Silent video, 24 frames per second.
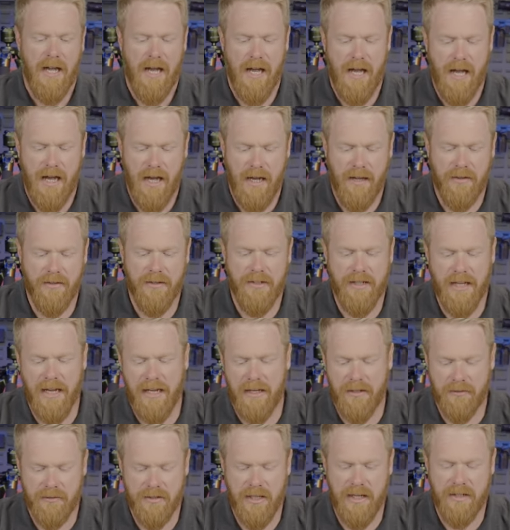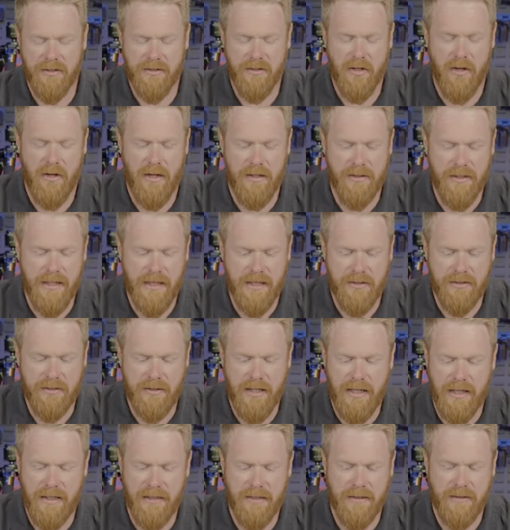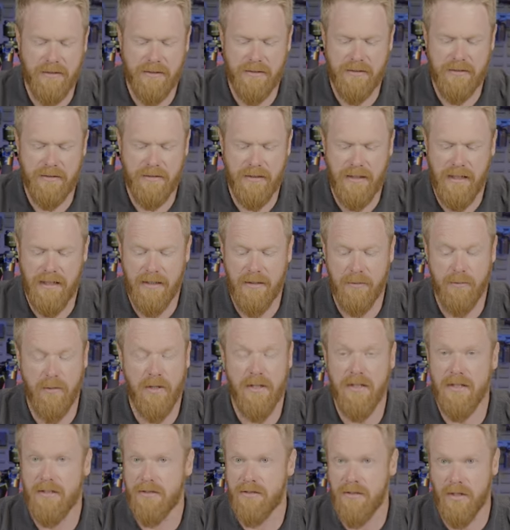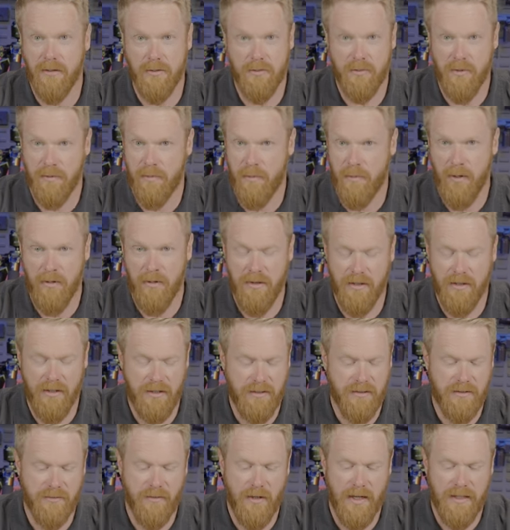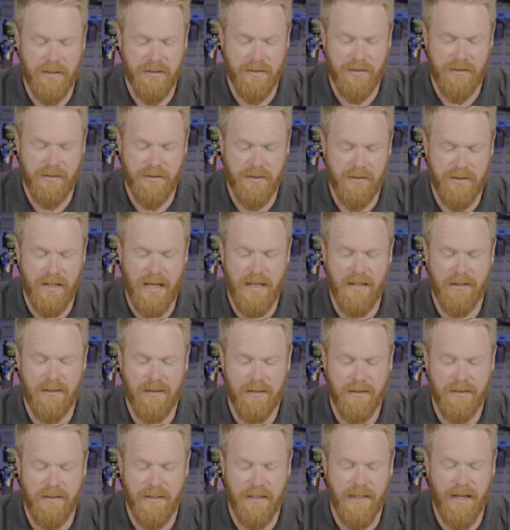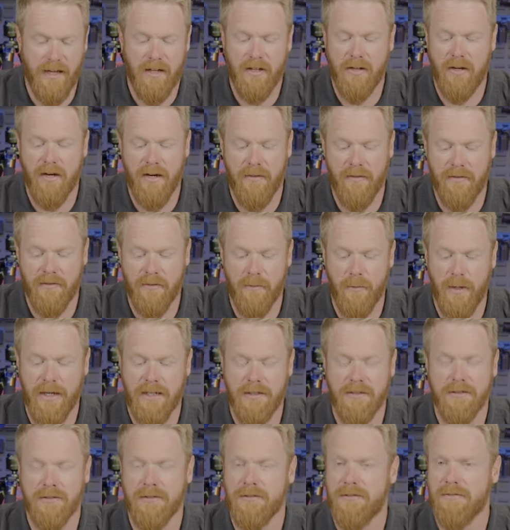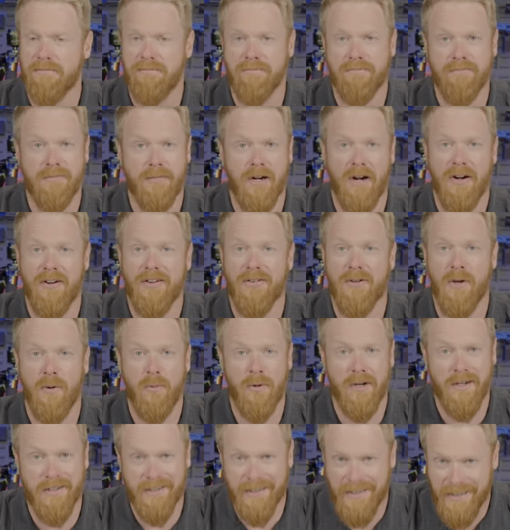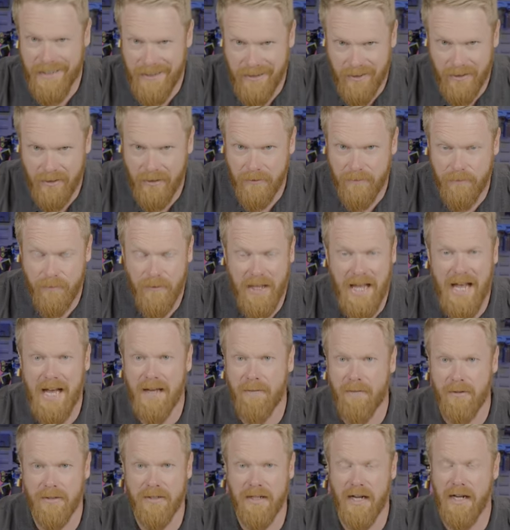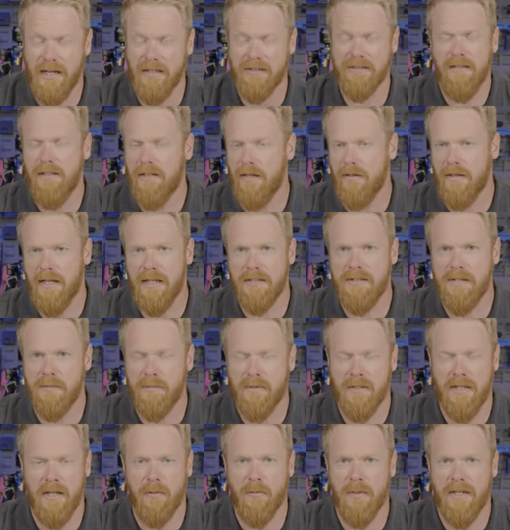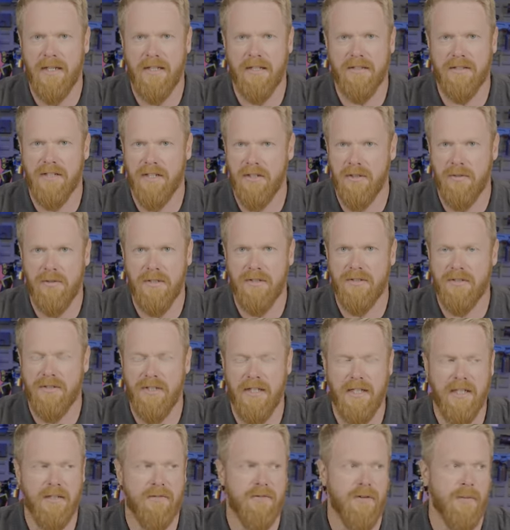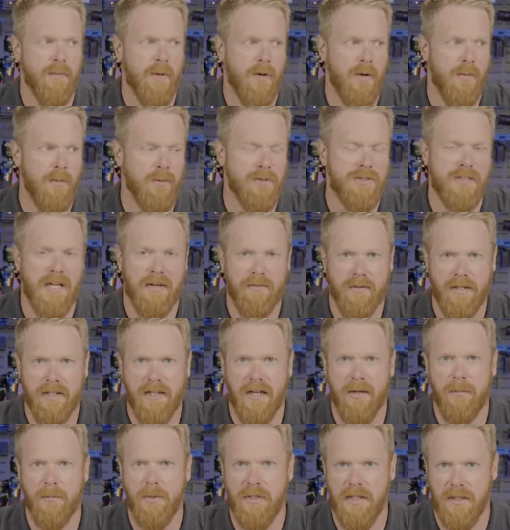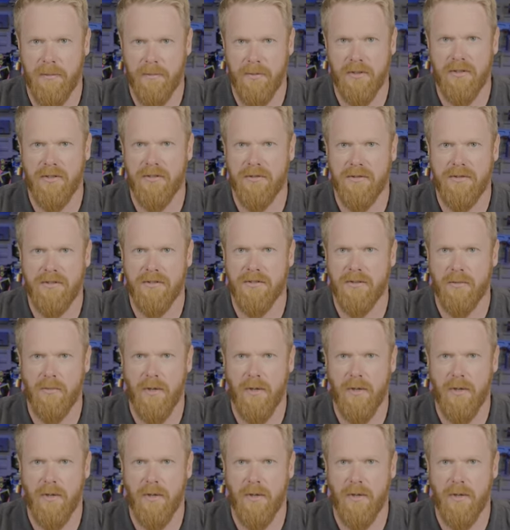uh, the negatives I saw on this is, and really this goes with both of these devices, is that the LRF ranges are nowhere near advertised. You know, that's something that we continue to see from almost every company that produces a